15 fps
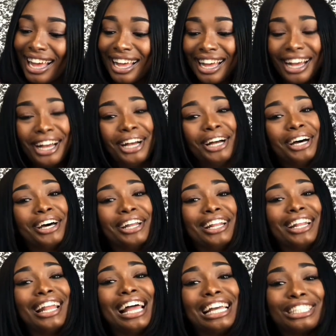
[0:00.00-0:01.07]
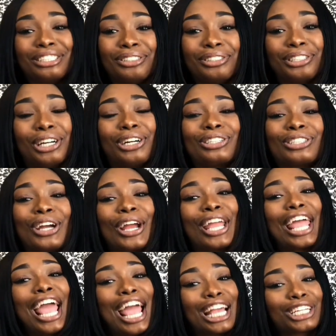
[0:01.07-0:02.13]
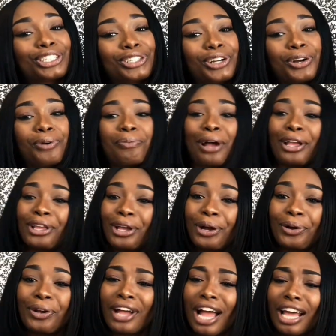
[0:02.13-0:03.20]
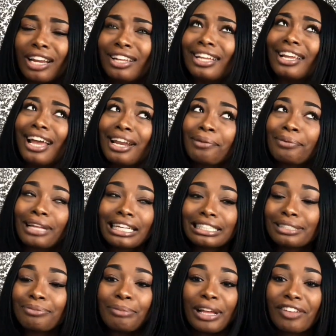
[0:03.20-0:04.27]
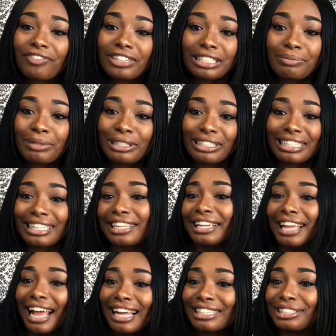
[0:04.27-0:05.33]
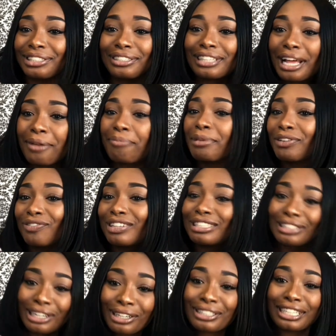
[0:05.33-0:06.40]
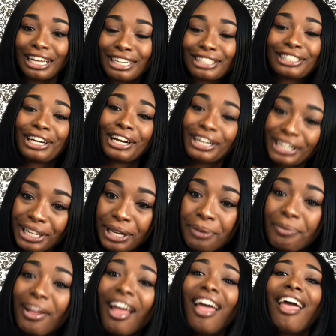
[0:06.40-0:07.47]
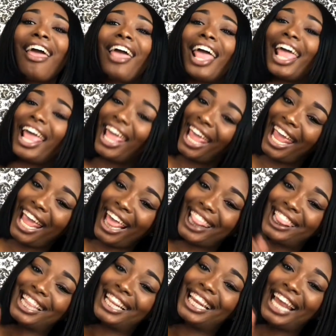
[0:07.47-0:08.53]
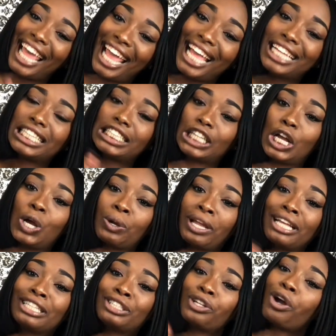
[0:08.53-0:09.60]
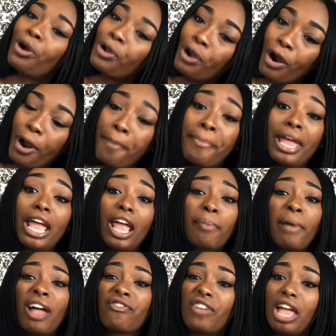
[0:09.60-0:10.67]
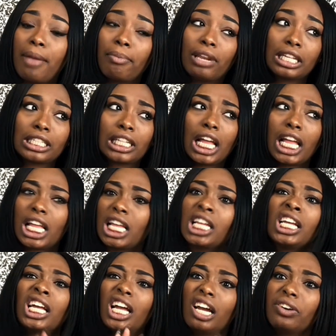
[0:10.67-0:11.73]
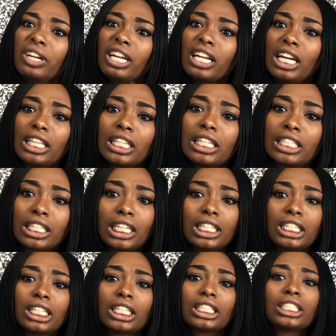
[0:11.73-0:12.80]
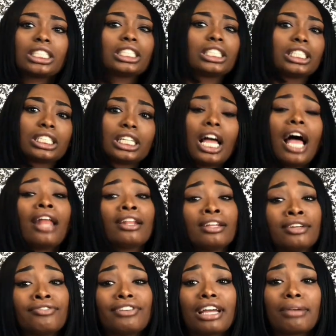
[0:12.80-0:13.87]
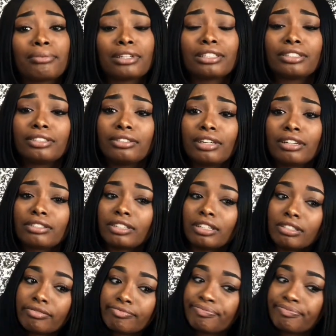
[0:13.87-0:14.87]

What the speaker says: The last 2 songs are Castro by Yo Gotti. You gotta play some Memphis music. You got to. Like, Memphis knows how to turn up. And the last song is Goyard Bag by Fabolous. Like, I really like this song. Like, I love Fabolous too, though. So